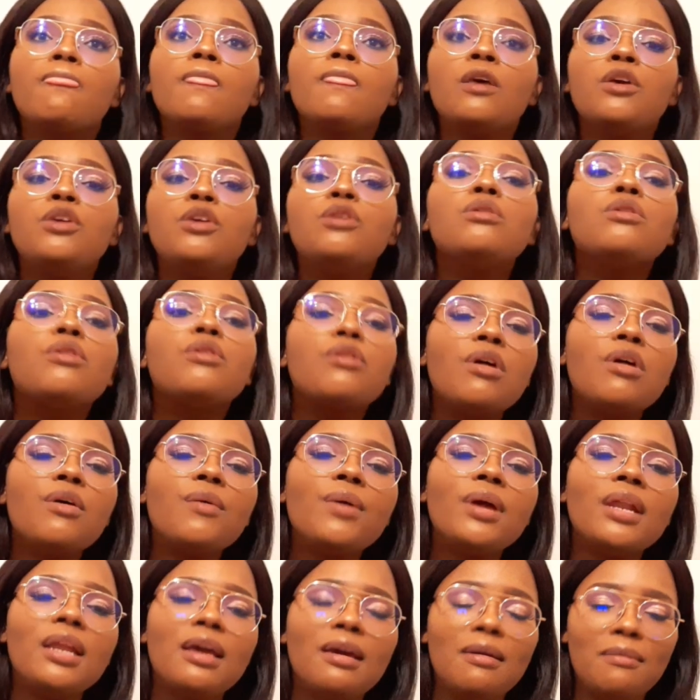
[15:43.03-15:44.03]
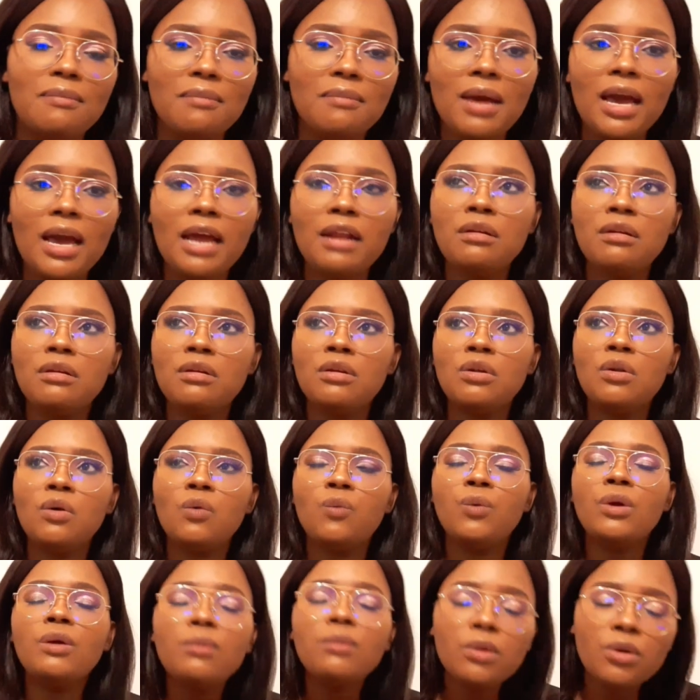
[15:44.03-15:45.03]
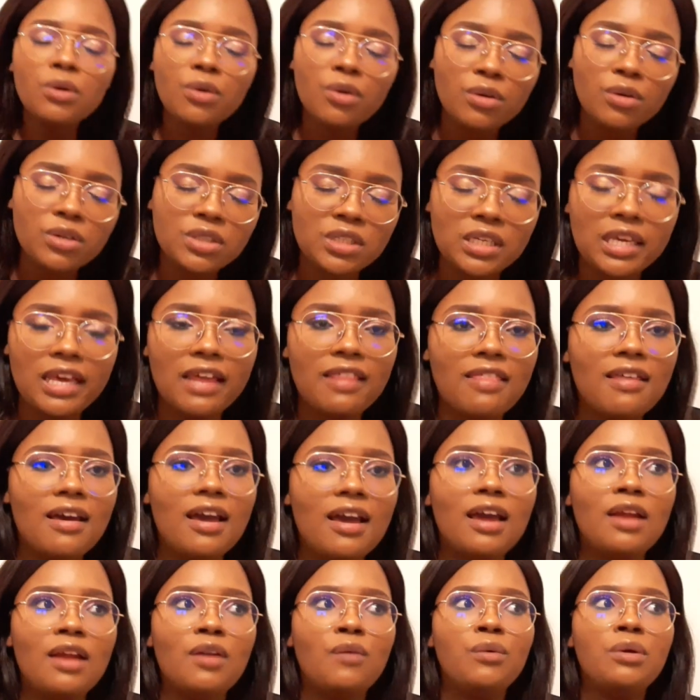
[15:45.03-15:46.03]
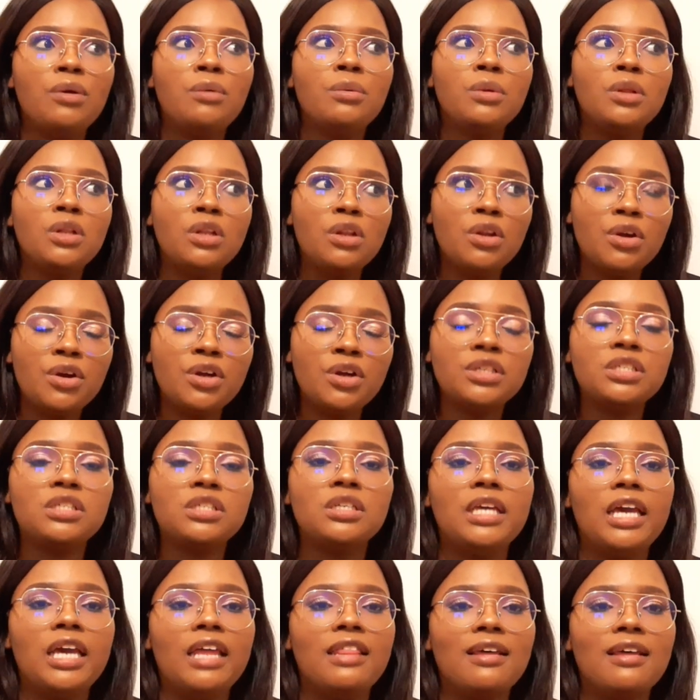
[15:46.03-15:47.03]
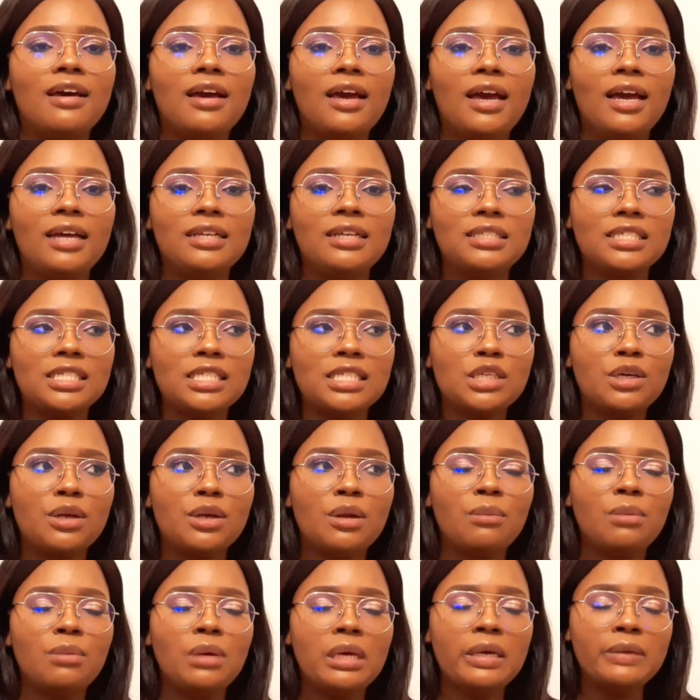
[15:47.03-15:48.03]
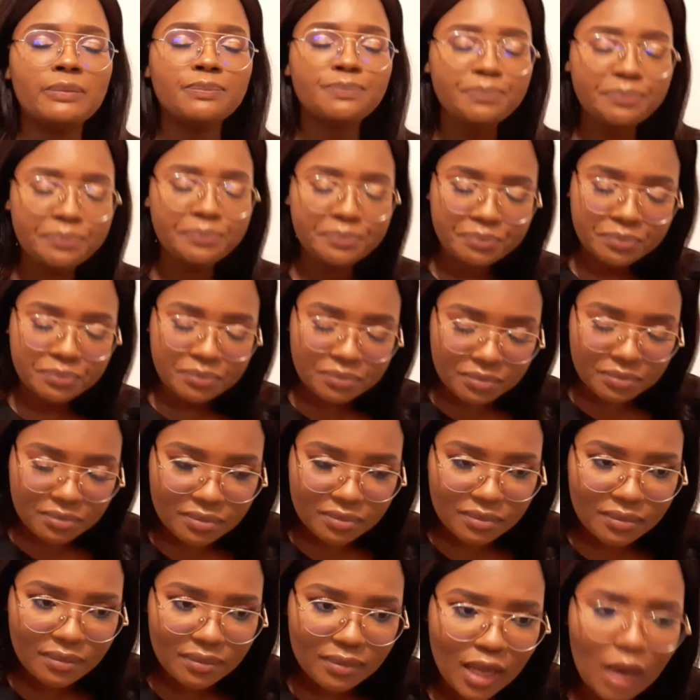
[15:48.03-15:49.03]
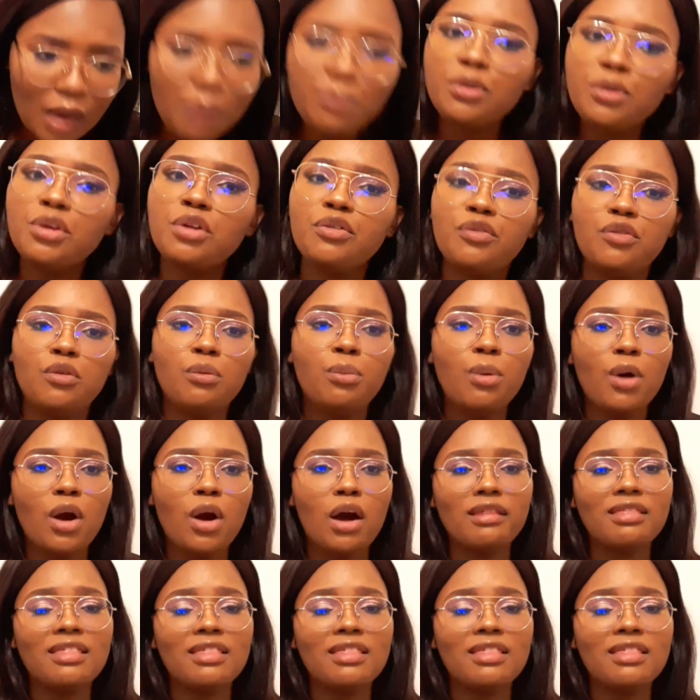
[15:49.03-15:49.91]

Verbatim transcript: you'll grow in him, and we will grow together, and we will learn together, and it's going to be a beautiful path.